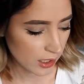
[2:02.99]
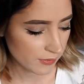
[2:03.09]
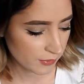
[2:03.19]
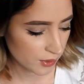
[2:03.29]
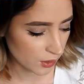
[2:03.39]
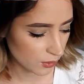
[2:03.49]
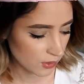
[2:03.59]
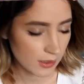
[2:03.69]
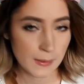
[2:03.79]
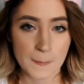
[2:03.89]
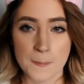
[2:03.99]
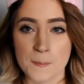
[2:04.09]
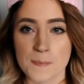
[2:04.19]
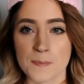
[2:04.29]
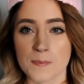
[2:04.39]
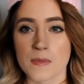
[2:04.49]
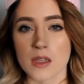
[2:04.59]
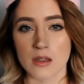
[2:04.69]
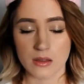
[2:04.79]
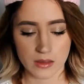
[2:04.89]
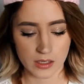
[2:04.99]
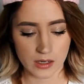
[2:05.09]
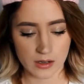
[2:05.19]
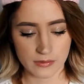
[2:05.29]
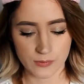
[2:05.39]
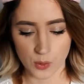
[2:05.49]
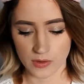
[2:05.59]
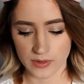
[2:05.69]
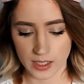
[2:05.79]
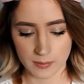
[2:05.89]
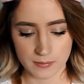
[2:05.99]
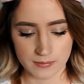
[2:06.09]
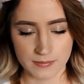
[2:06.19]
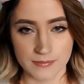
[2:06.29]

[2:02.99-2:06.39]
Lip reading: have a few. There are 4 of them.